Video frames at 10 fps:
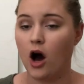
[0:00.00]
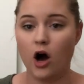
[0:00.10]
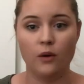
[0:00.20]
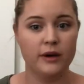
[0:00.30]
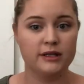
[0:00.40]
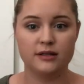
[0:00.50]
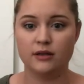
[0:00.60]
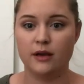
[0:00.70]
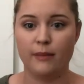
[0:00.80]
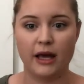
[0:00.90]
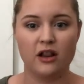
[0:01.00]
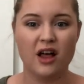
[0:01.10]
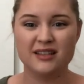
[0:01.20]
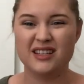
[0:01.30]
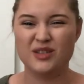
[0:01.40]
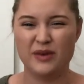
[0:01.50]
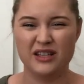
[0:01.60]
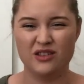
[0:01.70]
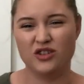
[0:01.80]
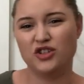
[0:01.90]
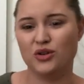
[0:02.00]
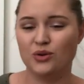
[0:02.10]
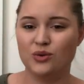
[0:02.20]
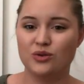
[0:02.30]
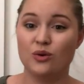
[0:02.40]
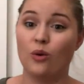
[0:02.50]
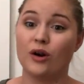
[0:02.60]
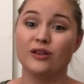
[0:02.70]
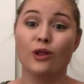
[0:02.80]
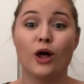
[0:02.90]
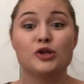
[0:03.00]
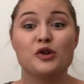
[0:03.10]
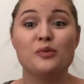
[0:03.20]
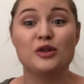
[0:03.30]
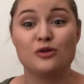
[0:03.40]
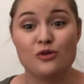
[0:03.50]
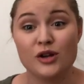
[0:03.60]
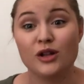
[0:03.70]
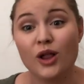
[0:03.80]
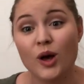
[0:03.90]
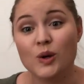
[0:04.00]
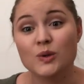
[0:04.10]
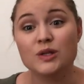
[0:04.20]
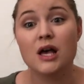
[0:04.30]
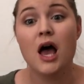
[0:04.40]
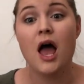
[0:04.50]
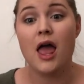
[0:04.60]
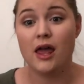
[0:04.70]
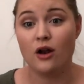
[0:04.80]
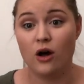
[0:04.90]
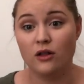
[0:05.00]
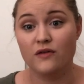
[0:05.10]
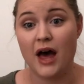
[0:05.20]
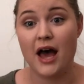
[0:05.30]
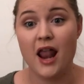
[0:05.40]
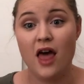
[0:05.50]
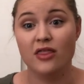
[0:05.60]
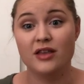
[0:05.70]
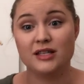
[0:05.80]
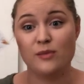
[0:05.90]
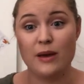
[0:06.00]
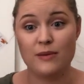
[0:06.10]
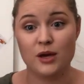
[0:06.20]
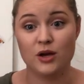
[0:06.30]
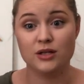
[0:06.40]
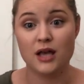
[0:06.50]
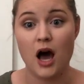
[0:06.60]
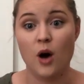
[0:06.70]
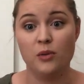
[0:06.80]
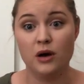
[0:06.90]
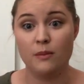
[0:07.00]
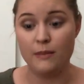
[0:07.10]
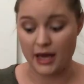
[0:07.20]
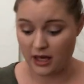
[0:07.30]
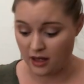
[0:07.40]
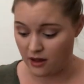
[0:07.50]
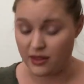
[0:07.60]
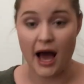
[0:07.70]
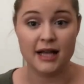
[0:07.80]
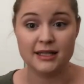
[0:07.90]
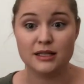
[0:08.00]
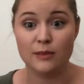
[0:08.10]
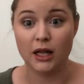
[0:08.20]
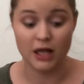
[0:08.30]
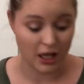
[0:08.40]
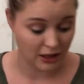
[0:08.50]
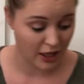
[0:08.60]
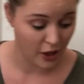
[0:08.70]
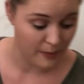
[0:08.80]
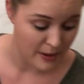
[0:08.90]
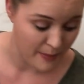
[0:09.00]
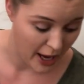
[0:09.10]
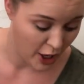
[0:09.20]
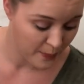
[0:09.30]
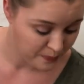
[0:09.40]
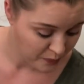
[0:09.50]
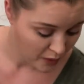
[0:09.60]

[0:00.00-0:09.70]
always in my closets because of the shoes, or in the laundry room with the dirty clothes and all of that, this might be good to help make that smell a little bit better.